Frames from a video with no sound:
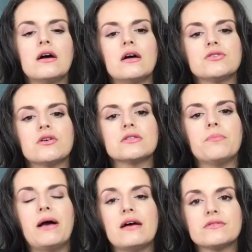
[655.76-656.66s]
Dr.
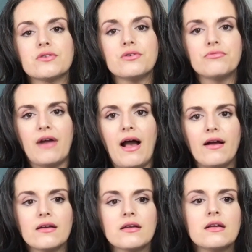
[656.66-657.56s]
Pascoe
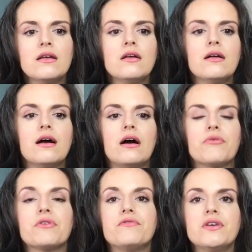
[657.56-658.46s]
Rack,
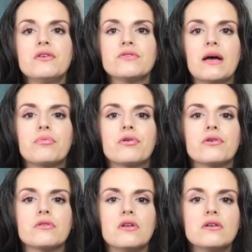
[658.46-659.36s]
revealed that
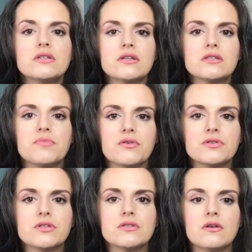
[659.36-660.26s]
prolonged
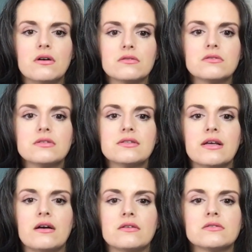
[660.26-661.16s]
exposure to
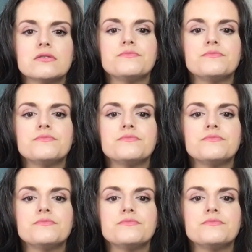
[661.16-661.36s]
ultrasound